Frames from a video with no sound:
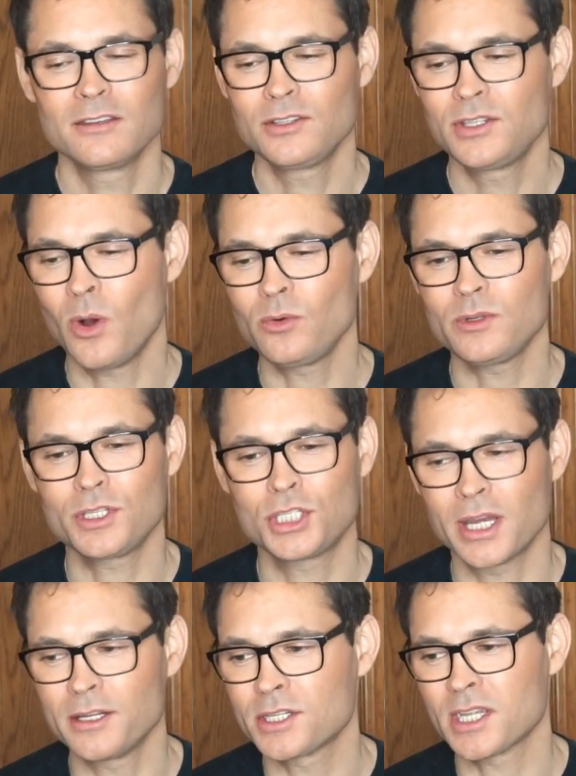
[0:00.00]
don't
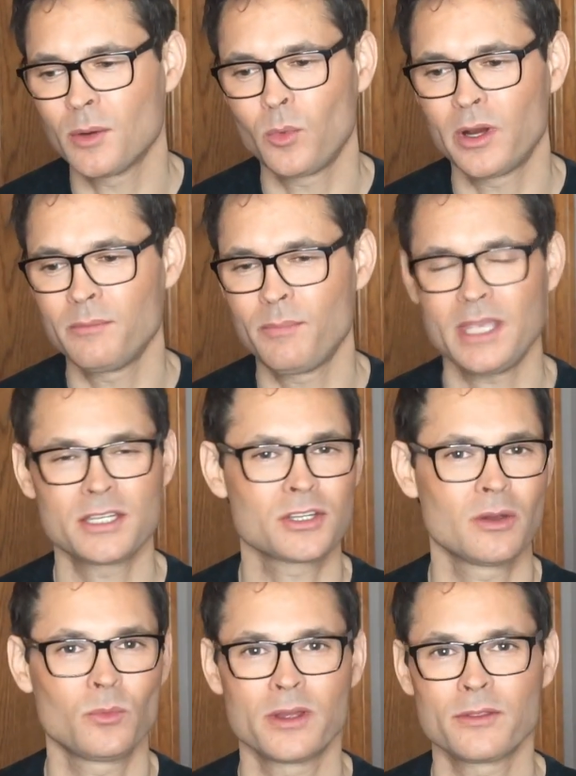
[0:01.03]
judge someone based
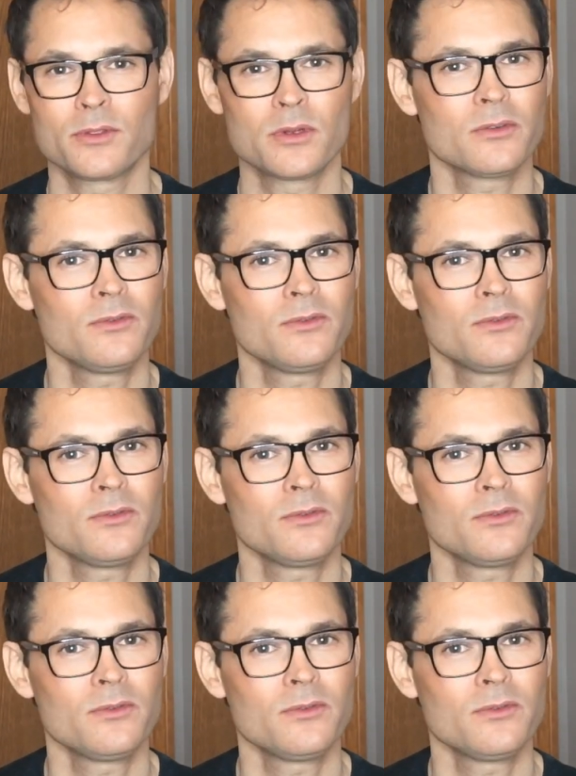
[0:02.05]
on whether they're